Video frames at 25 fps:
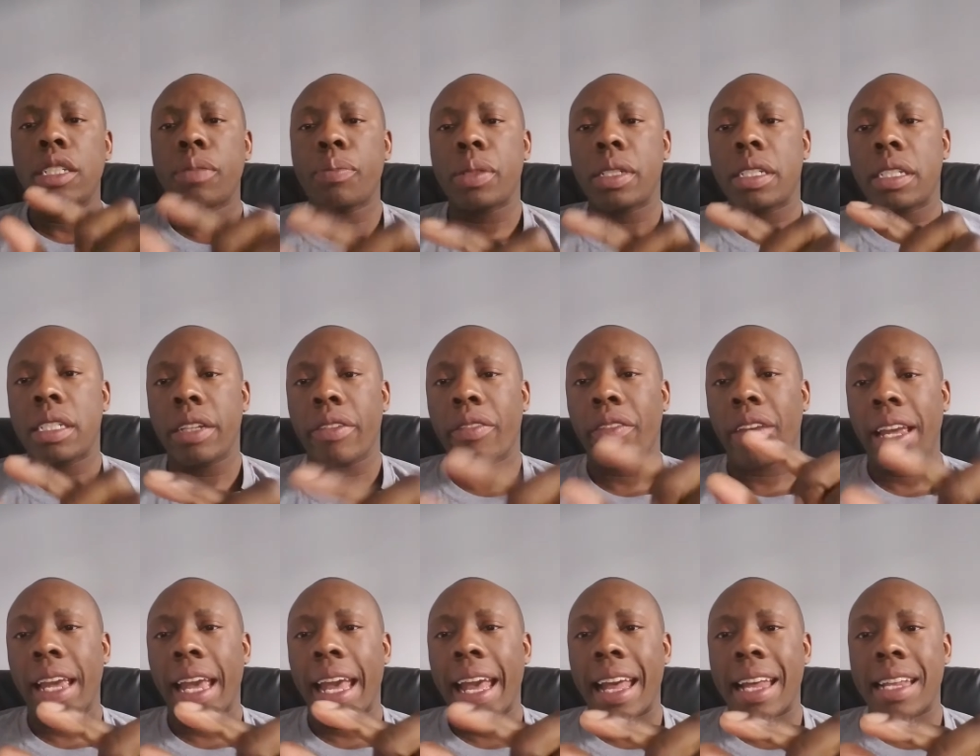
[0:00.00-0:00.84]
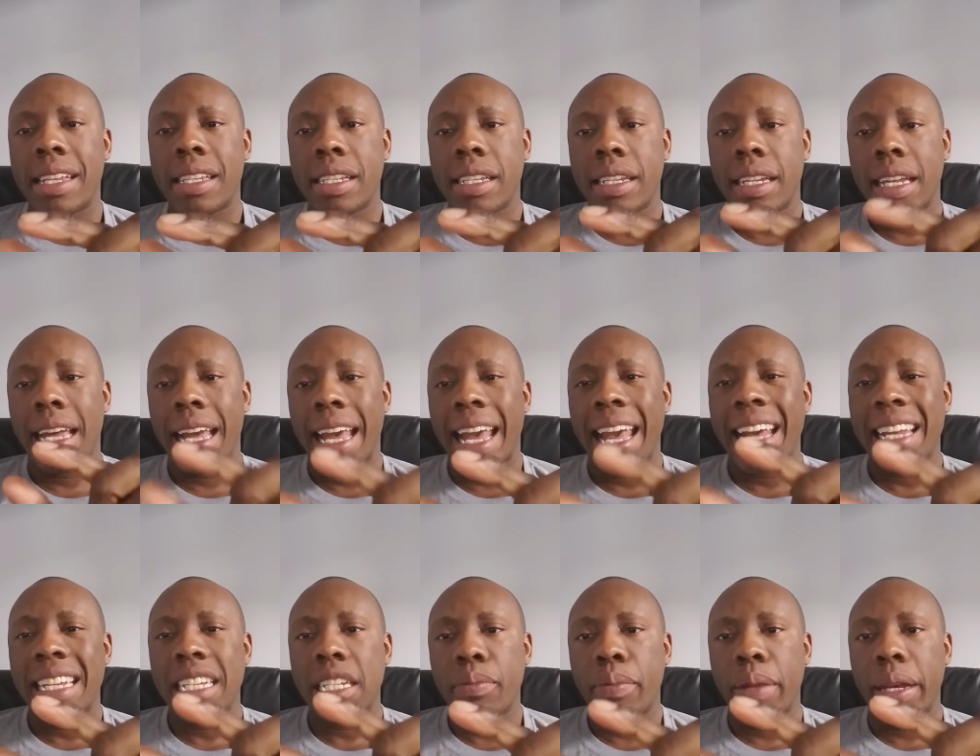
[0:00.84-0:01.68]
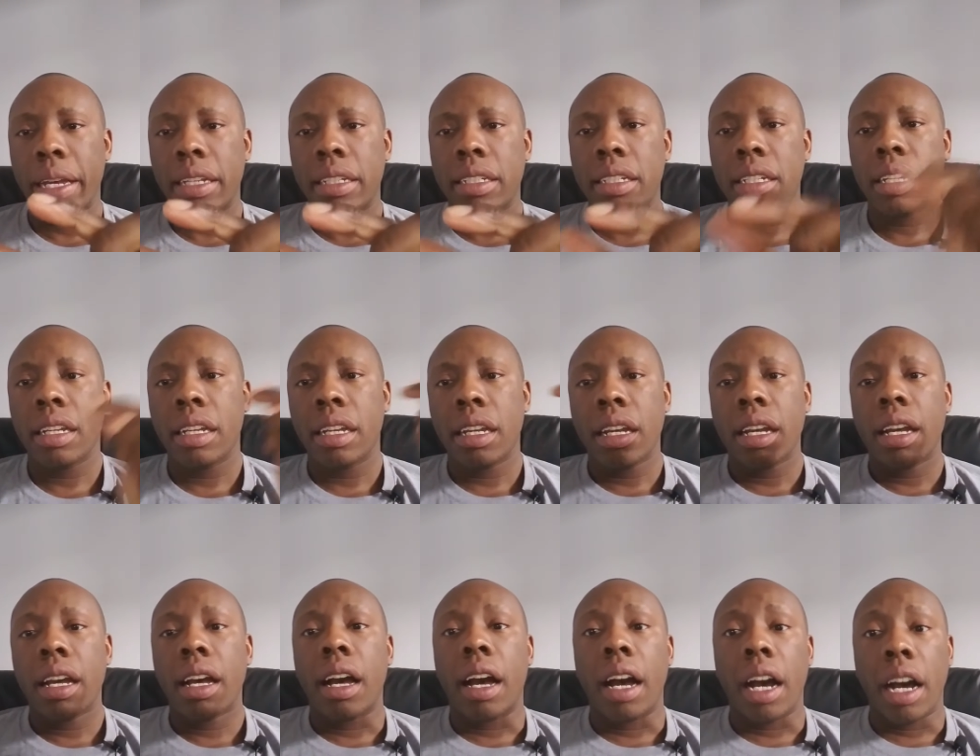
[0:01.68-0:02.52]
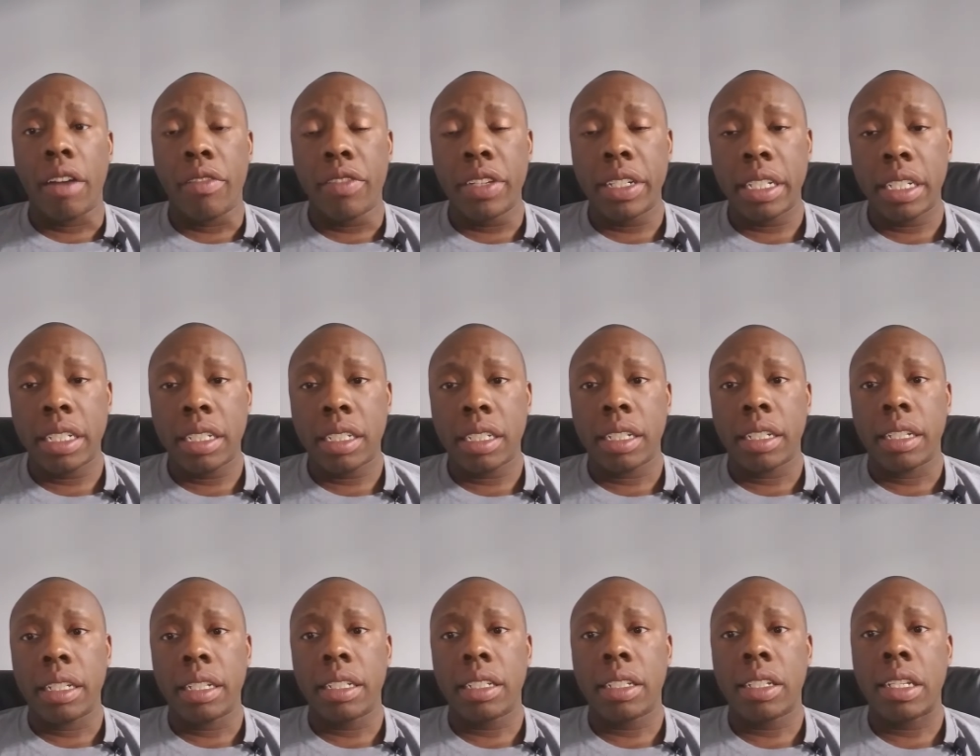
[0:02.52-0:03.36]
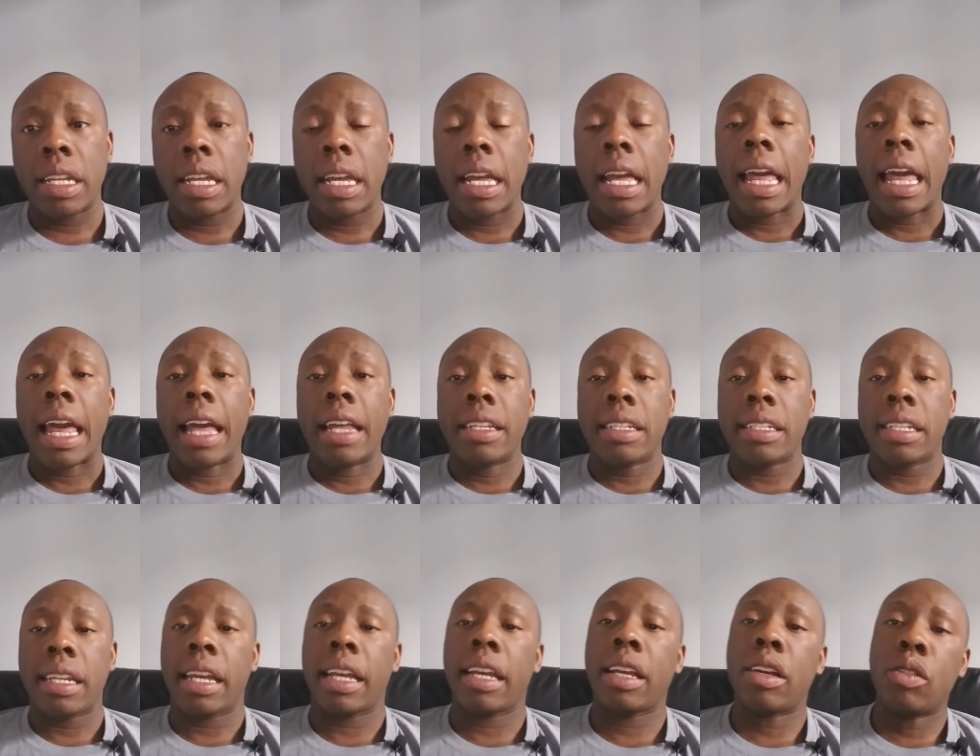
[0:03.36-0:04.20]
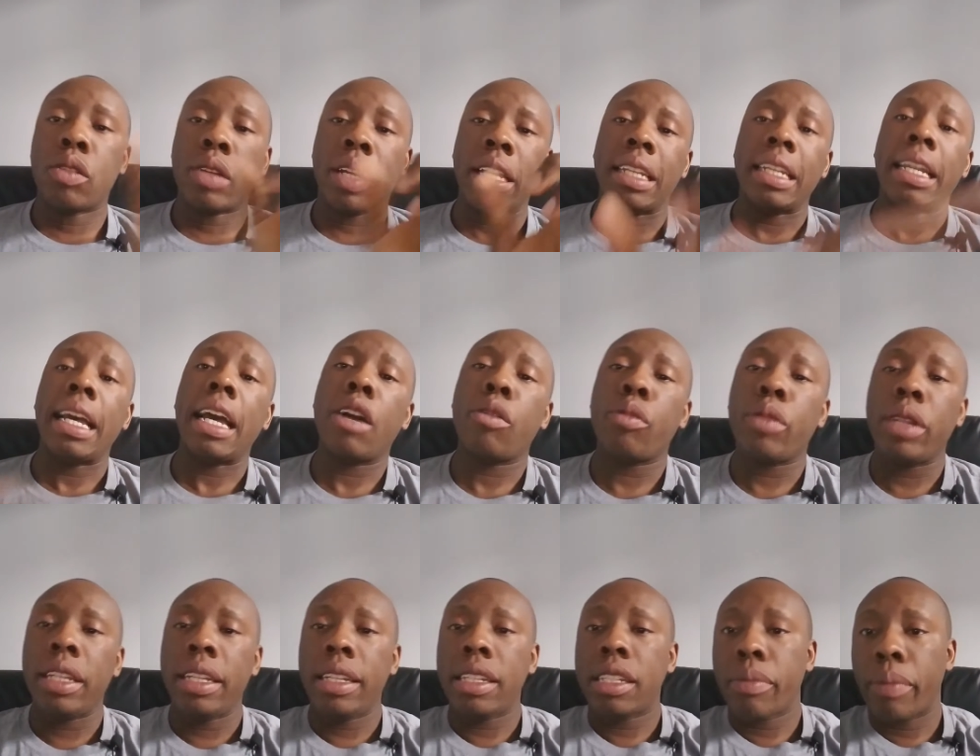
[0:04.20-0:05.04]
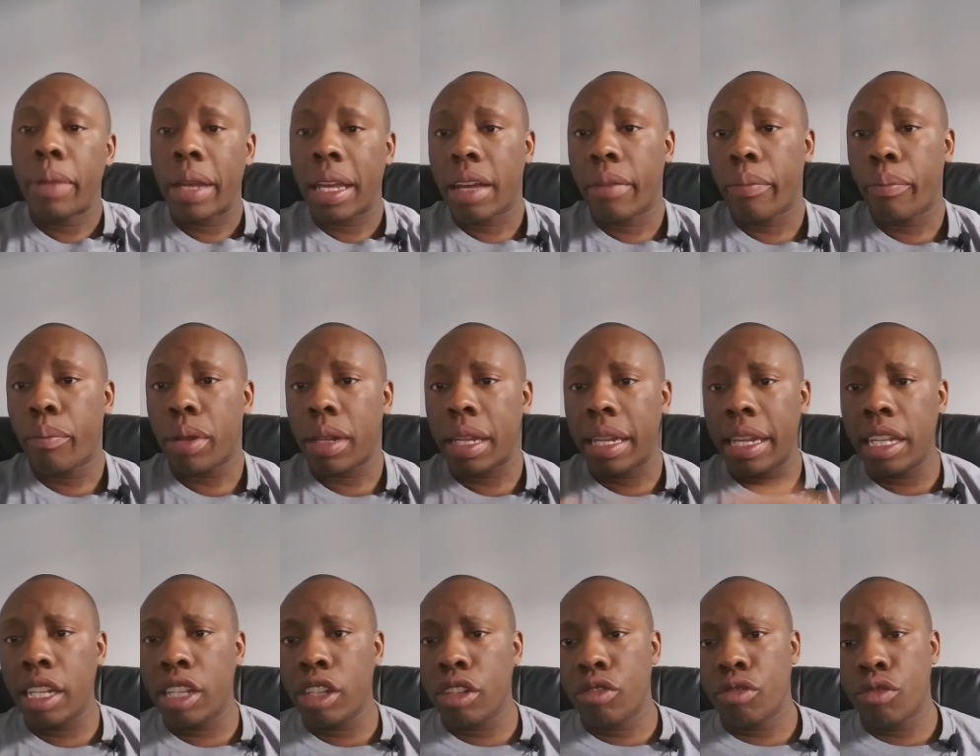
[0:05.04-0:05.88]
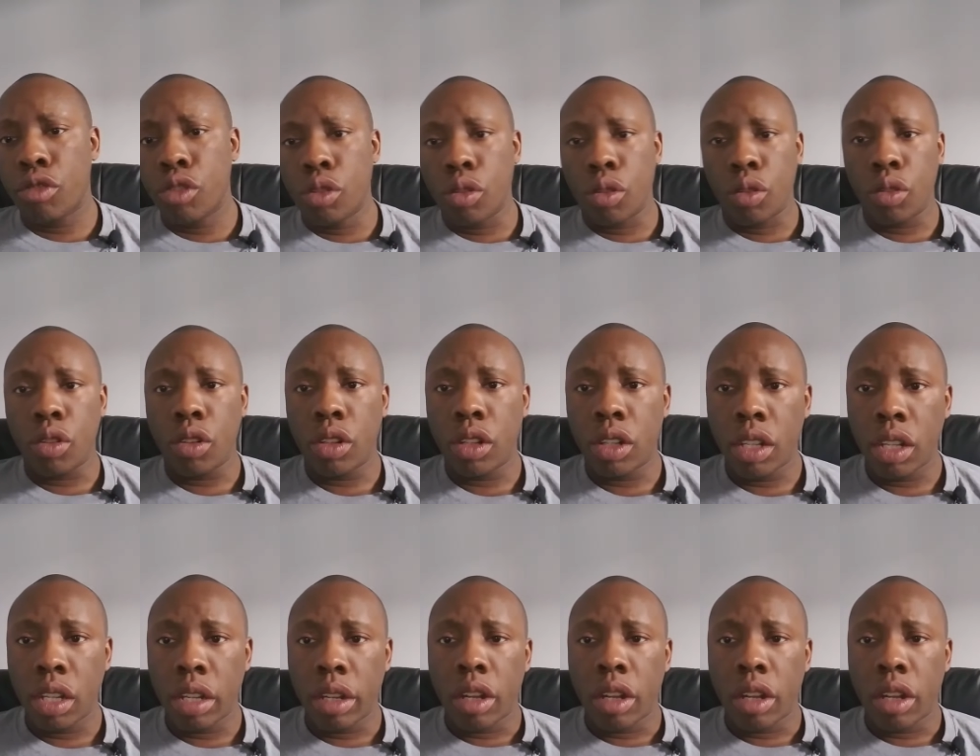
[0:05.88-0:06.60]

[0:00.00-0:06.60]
specific as, aspect of an incident and saying, okay, now we need to make a blanket rule